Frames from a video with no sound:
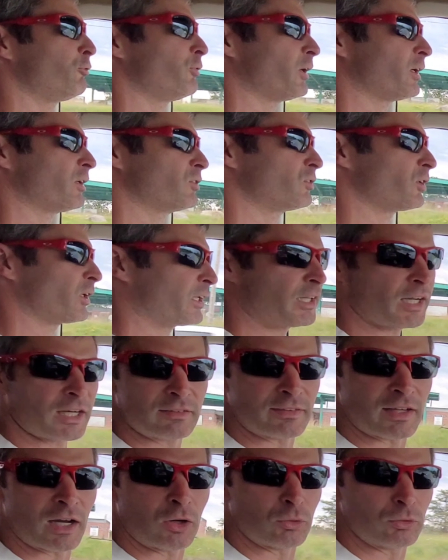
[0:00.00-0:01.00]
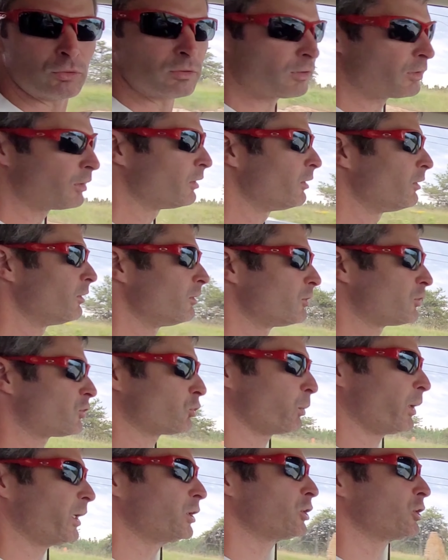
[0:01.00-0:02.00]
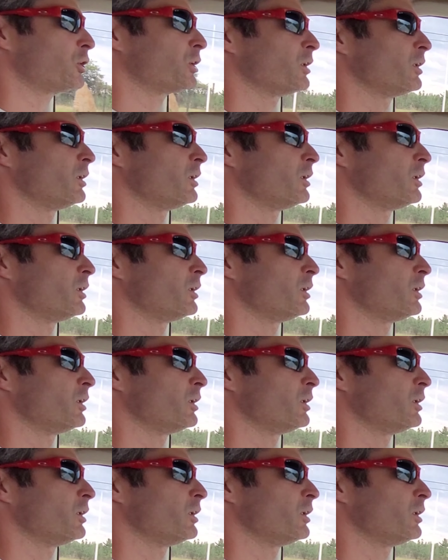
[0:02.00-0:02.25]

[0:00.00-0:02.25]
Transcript: fix the kickdown switch.